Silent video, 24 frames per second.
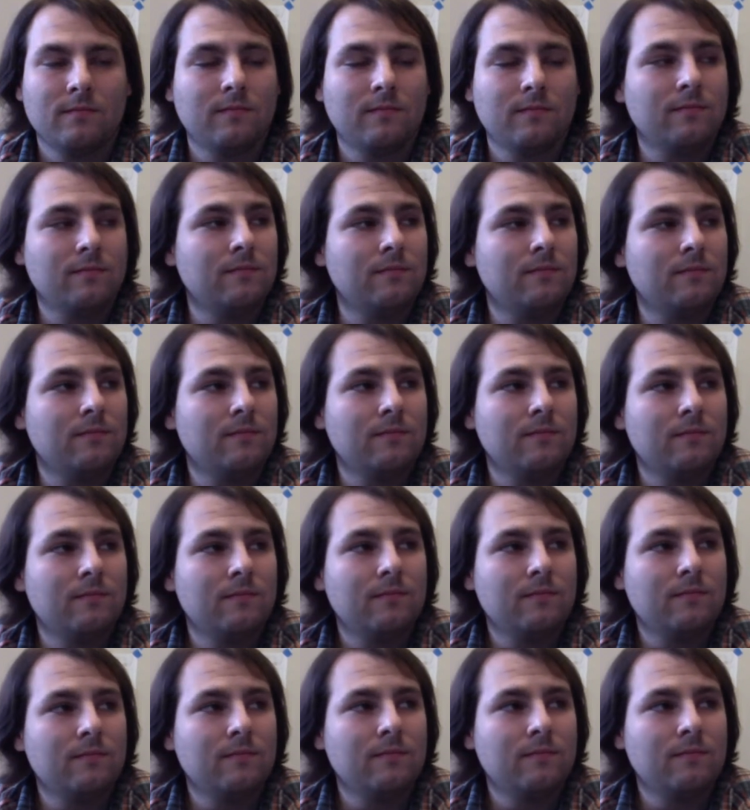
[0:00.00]

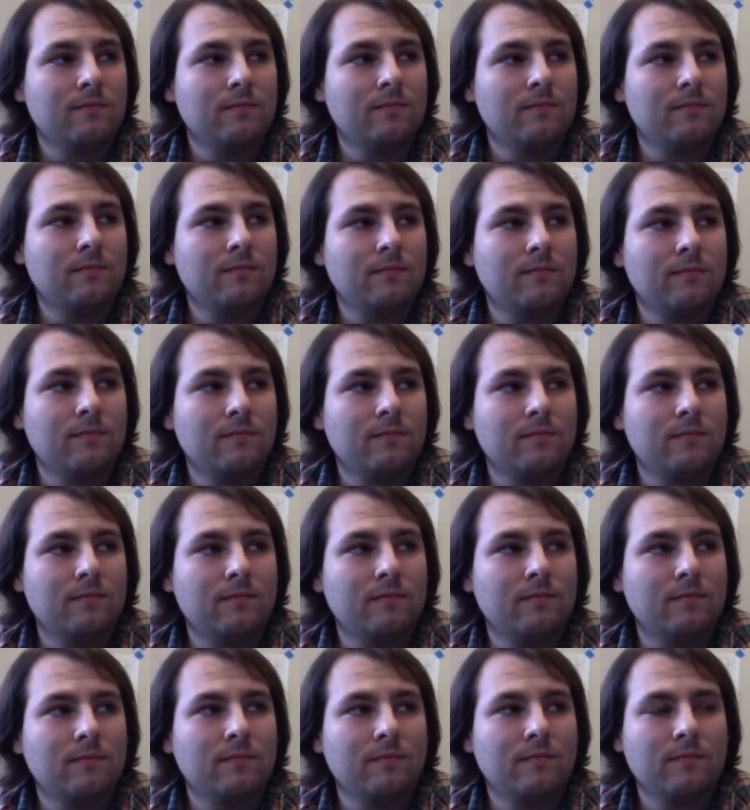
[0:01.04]

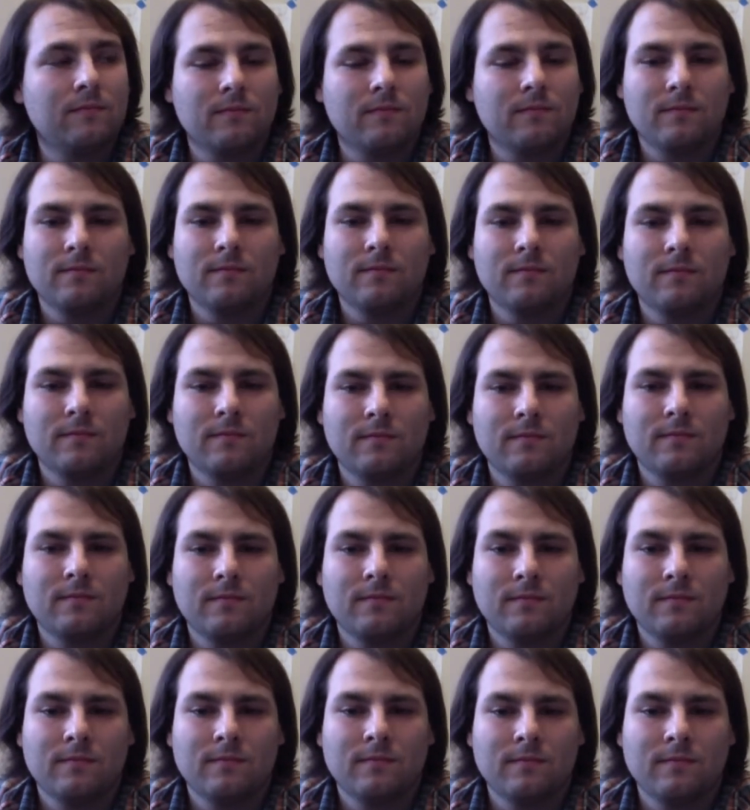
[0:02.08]

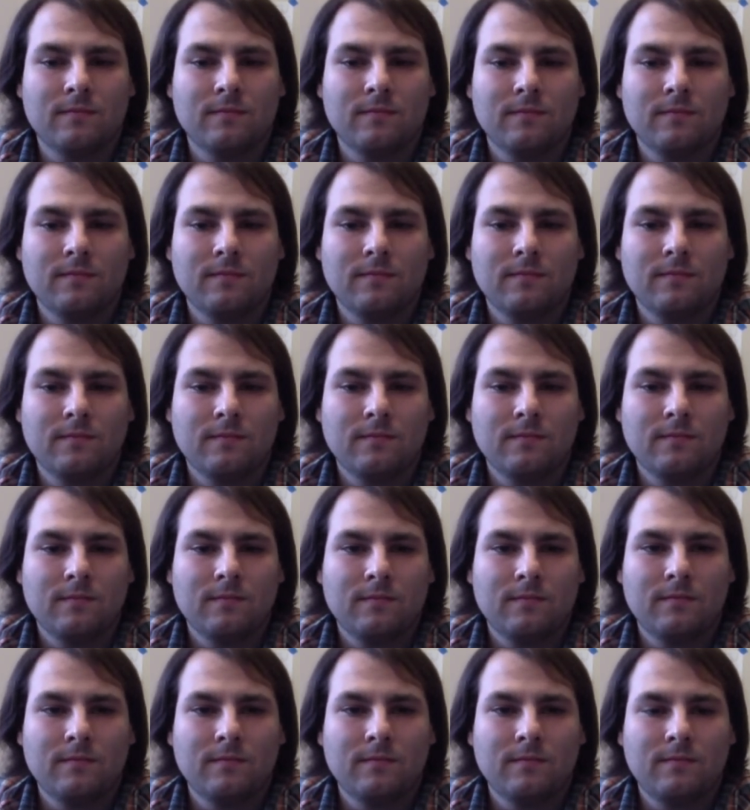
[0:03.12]

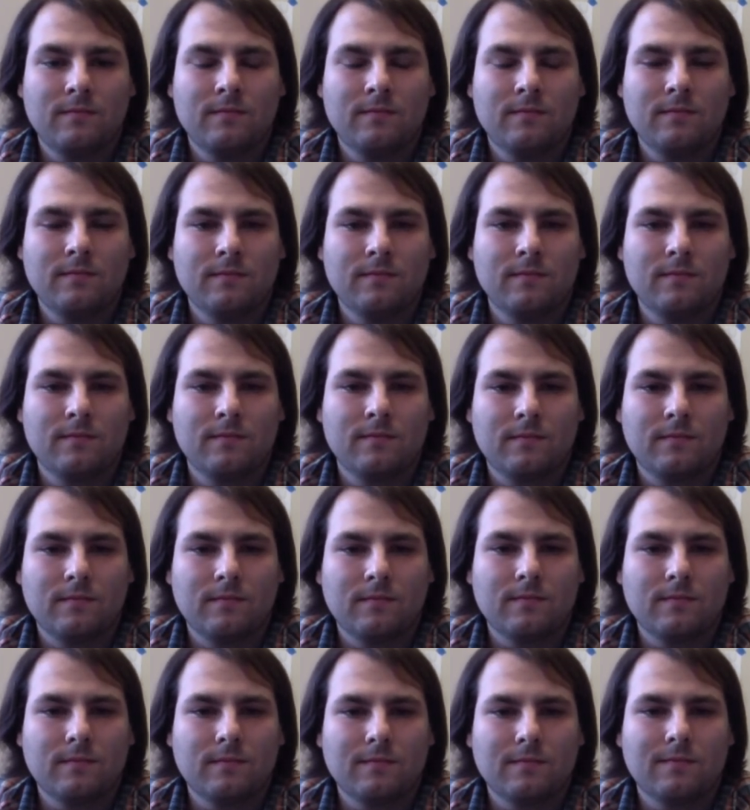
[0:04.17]

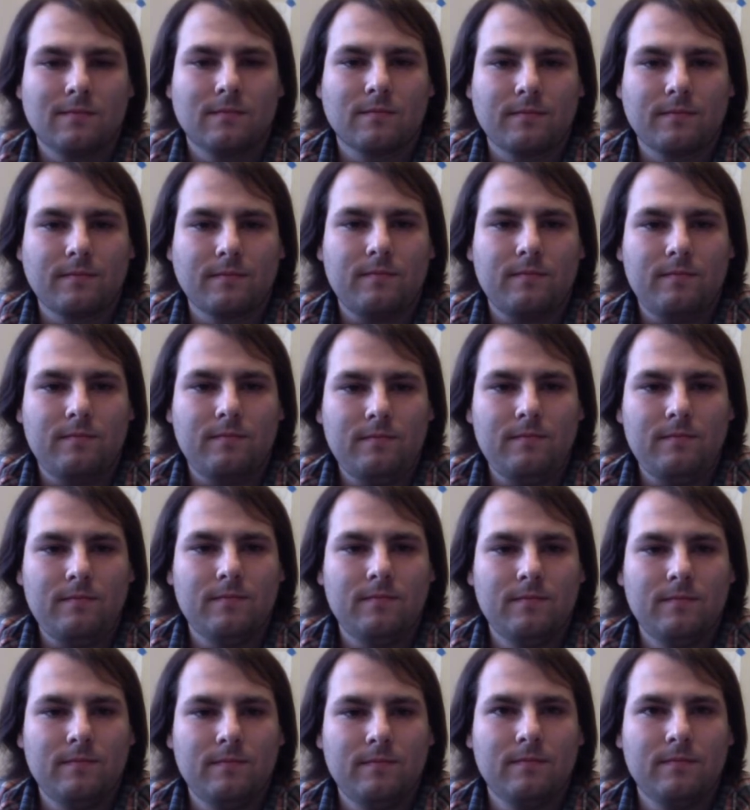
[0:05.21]

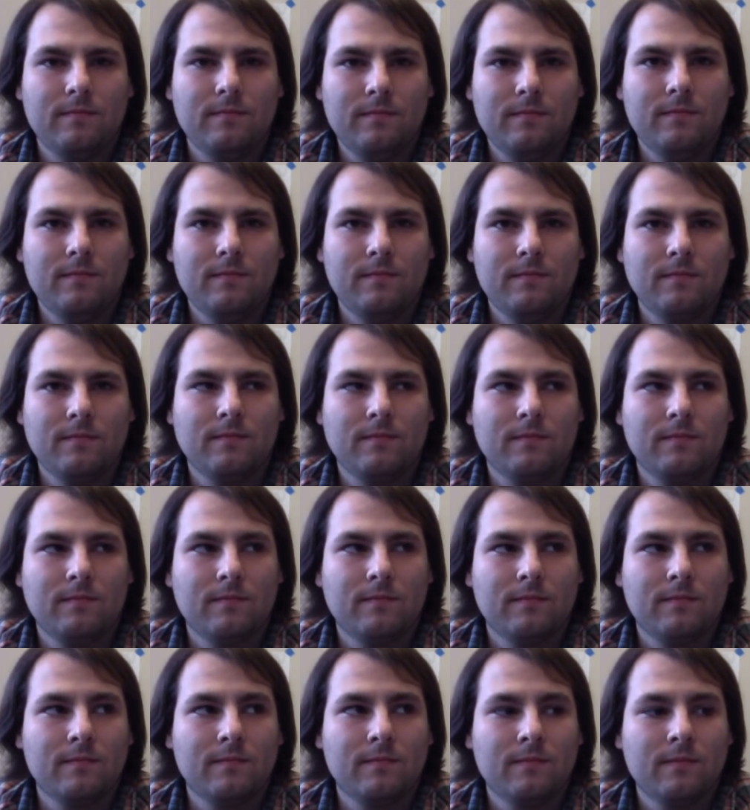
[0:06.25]

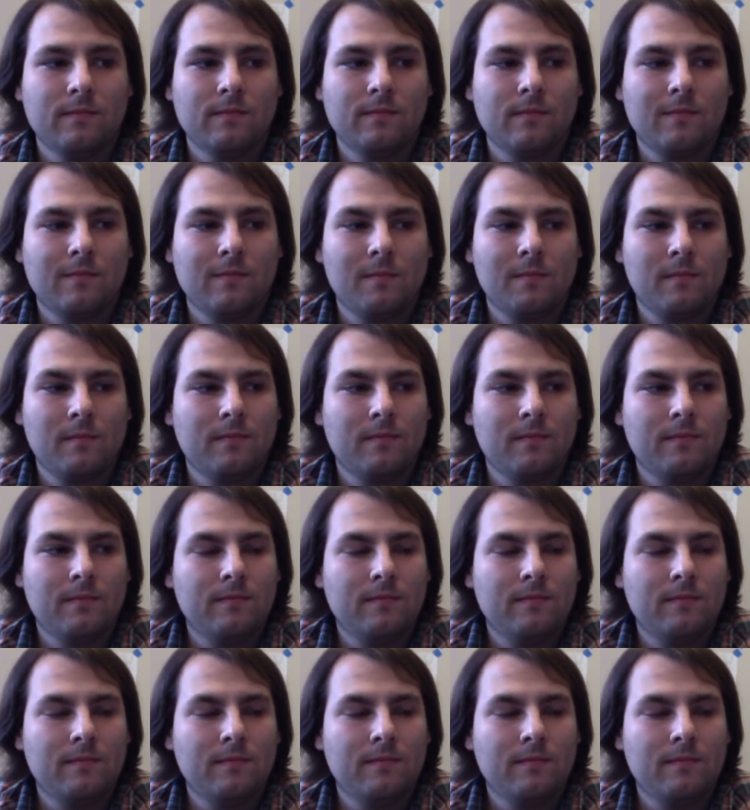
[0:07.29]
No words are spoken by the person on screen.